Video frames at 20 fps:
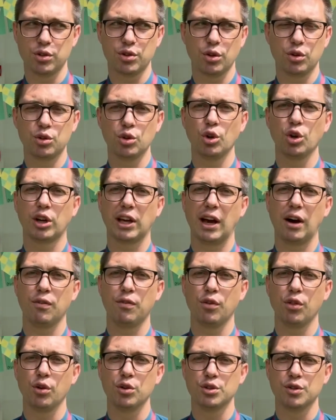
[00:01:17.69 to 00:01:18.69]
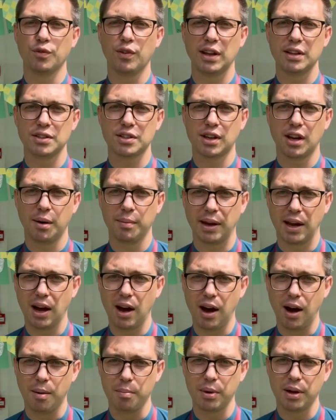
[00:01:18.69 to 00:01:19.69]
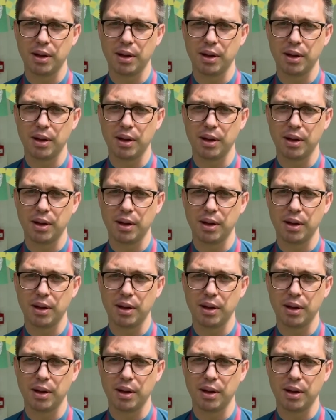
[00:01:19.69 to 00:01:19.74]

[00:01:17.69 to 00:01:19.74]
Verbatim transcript: So do look out for those events coming up.